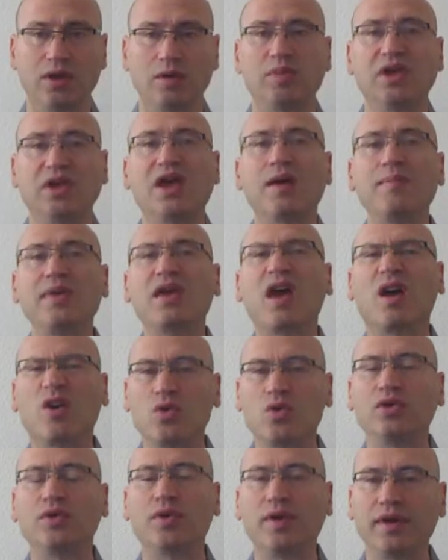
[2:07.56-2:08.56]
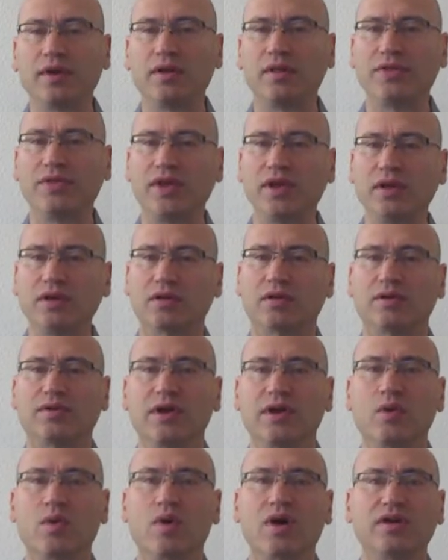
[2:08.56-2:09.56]
Becoming a good critical thinker
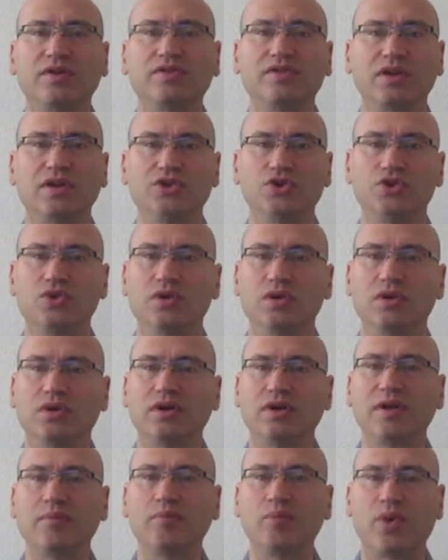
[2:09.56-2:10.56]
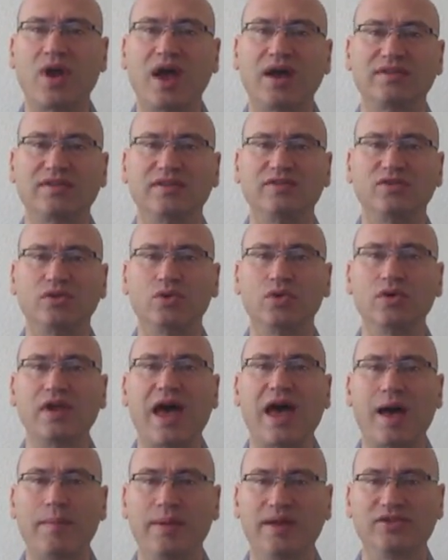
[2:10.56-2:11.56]
requires that you learn and practice good
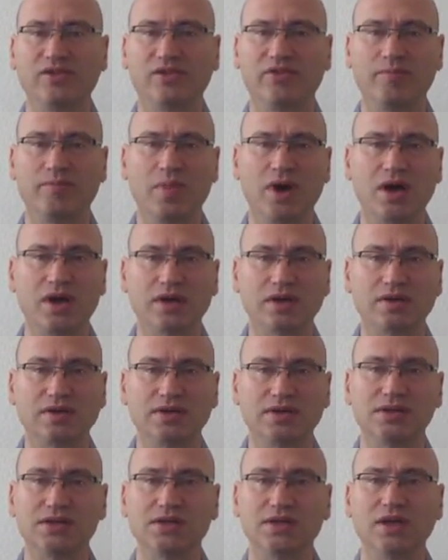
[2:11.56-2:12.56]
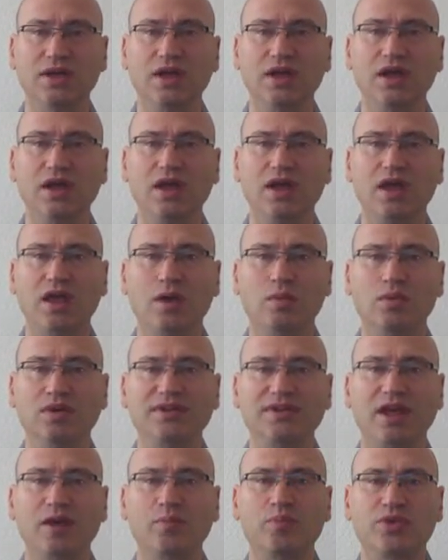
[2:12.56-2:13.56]
habits of mind. It will
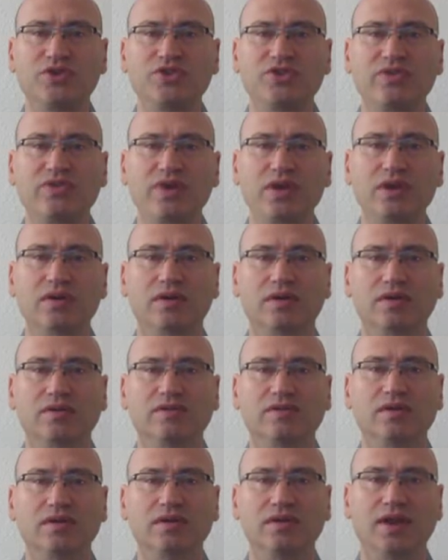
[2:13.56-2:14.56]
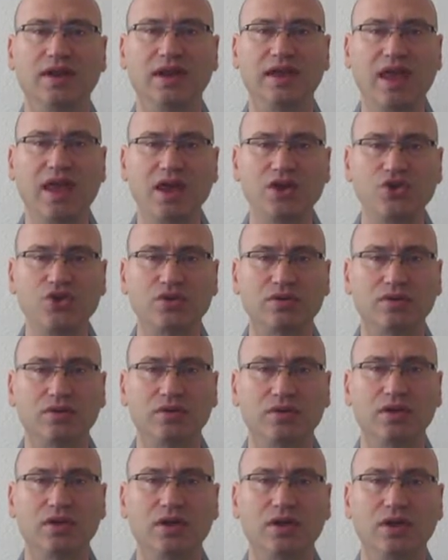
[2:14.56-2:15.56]
take perseverance and dedication.
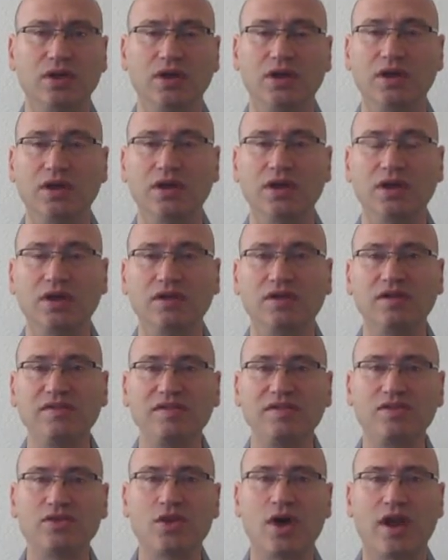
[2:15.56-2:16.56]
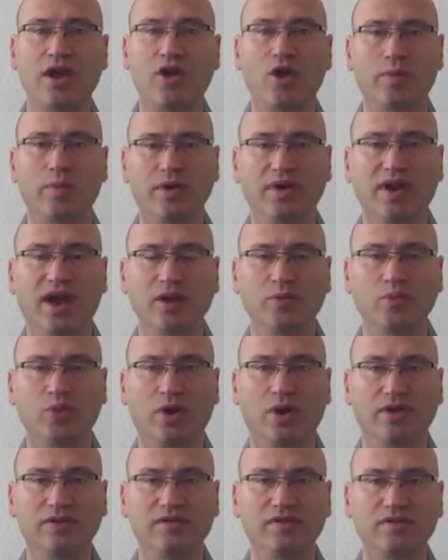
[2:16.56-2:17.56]
This is not an overnight
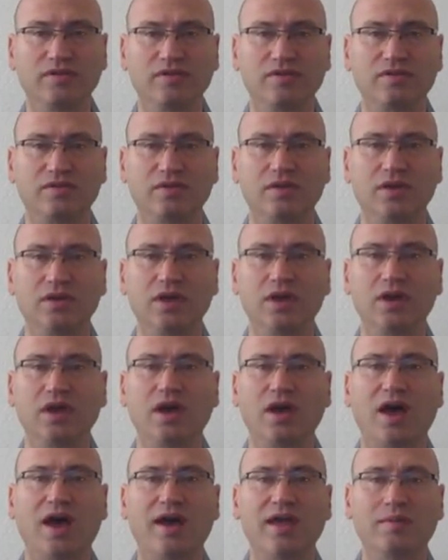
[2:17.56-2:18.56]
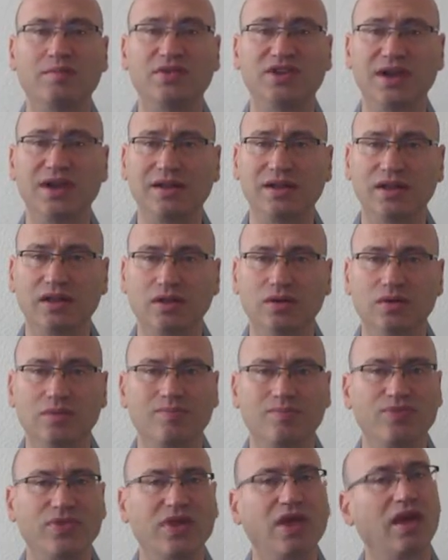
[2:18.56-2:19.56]
process. I am telling you,
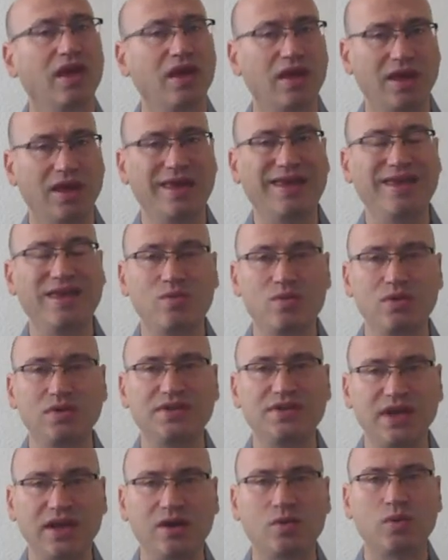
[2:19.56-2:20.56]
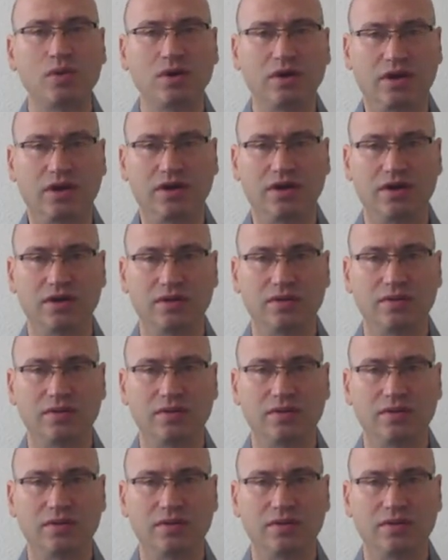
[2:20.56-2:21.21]
it will take work.